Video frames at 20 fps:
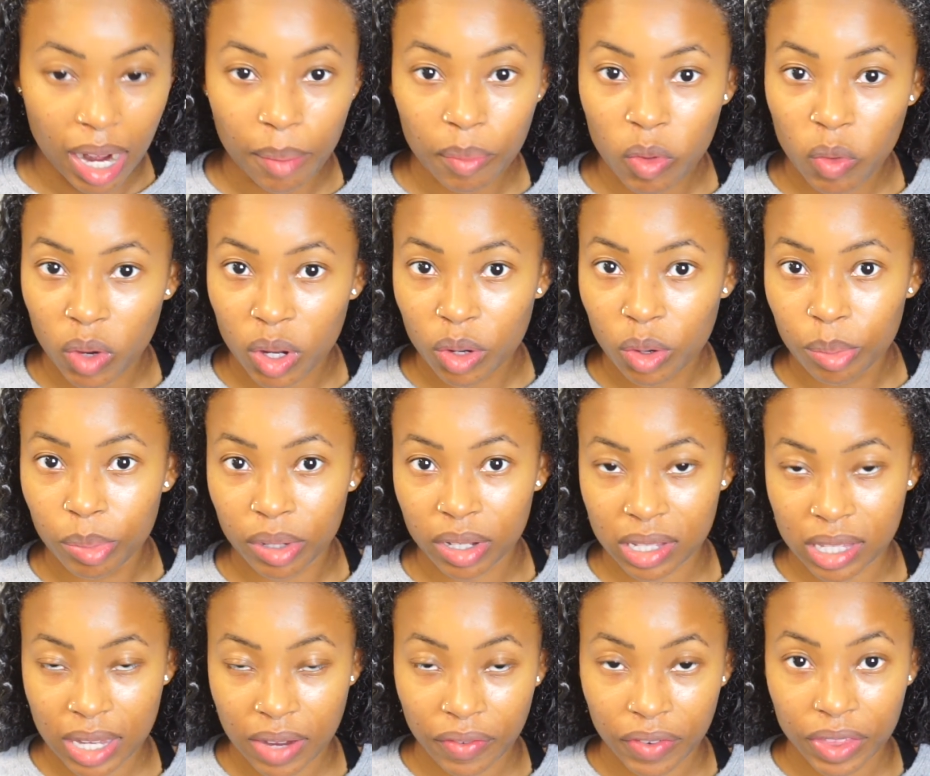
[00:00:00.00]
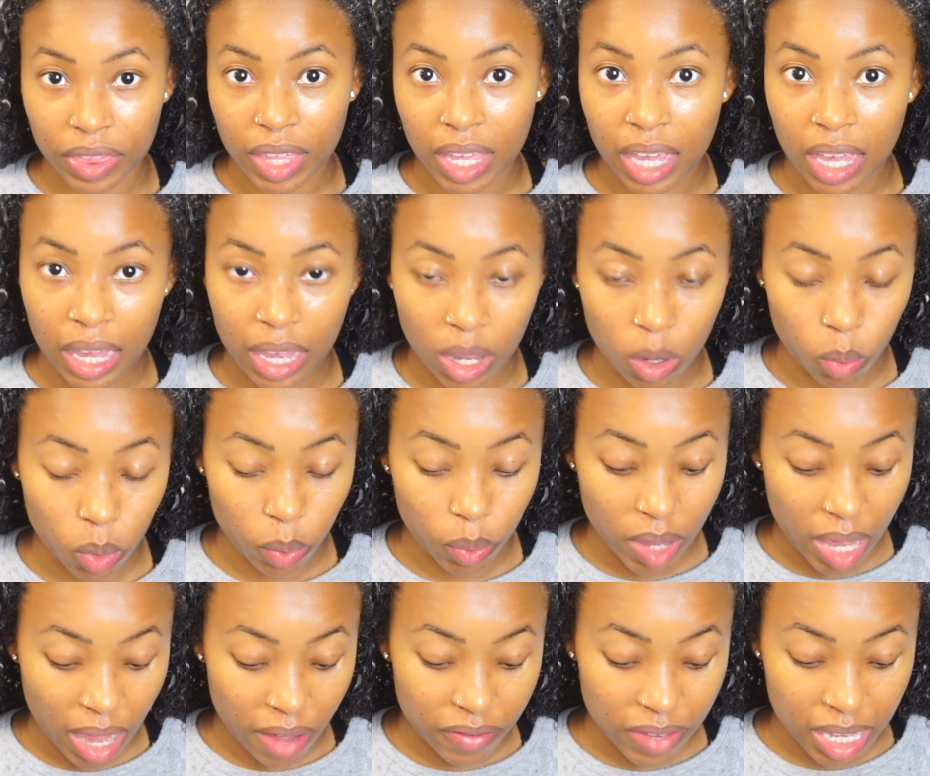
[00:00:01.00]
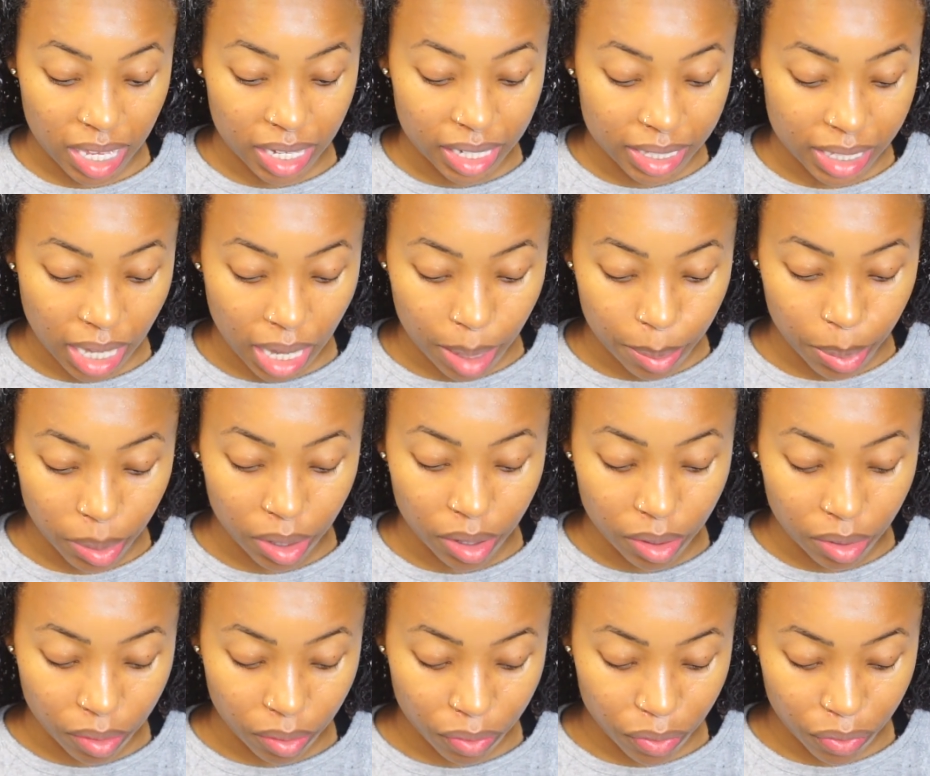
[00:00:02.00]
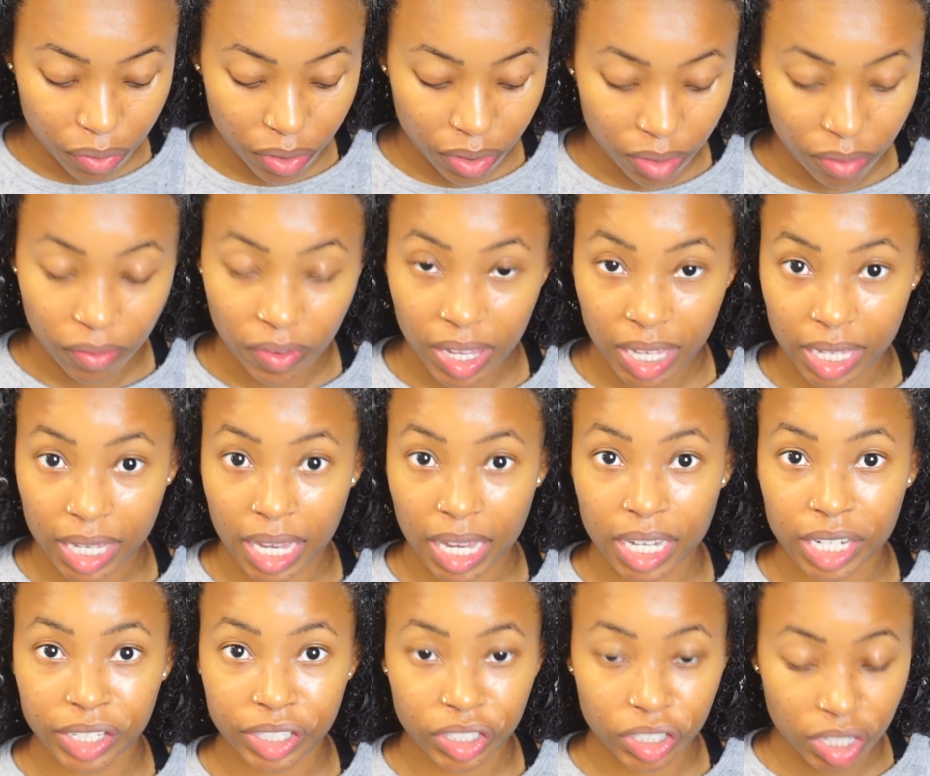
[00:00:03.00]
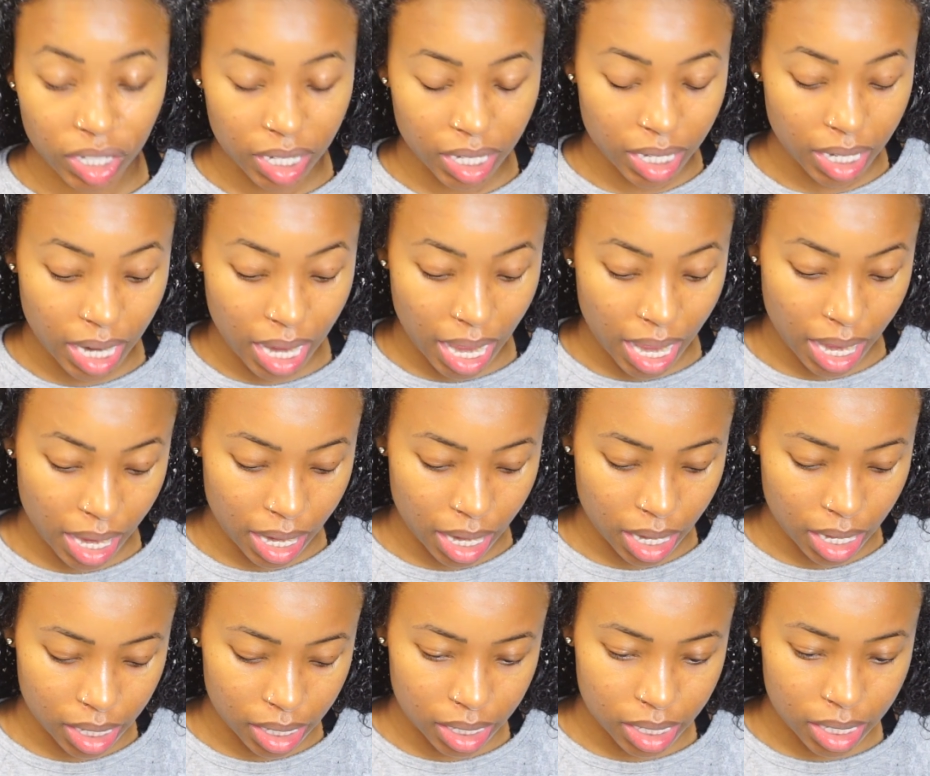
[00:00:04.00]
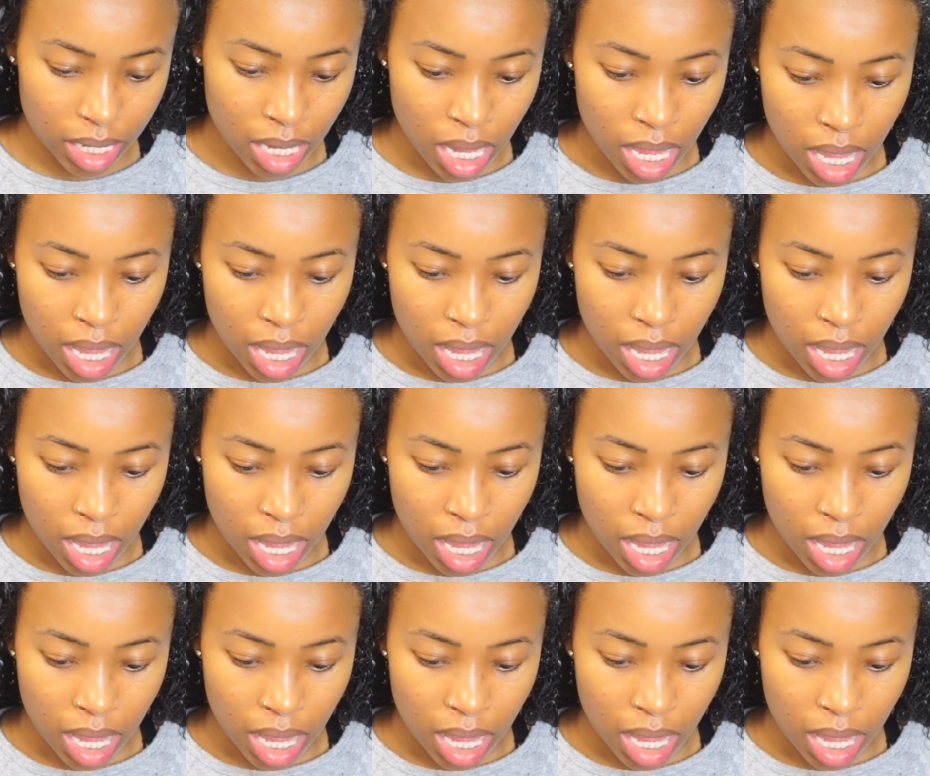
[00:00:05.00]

I'm the one who books everything when we have any type of vacation, and